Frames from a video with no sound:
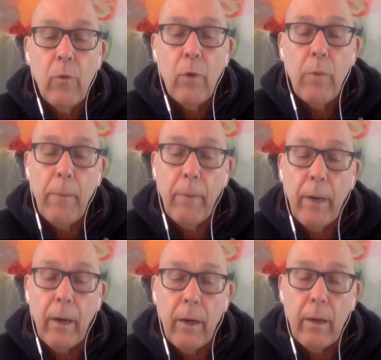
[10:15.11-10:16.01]

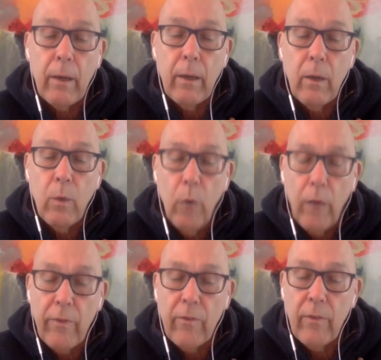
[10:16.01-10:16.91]
Remember,
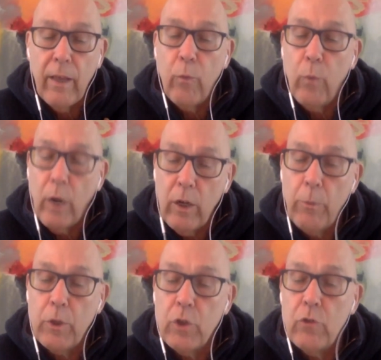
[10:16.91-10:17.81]
what if one
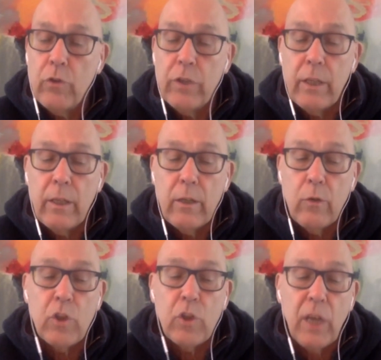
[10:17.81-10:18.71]
opportunity
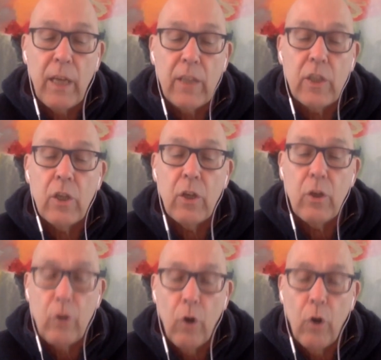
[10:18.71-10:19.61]
could change
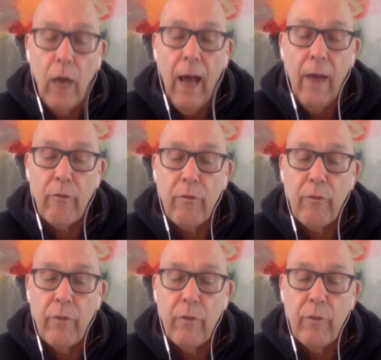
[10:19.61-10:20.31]
your life?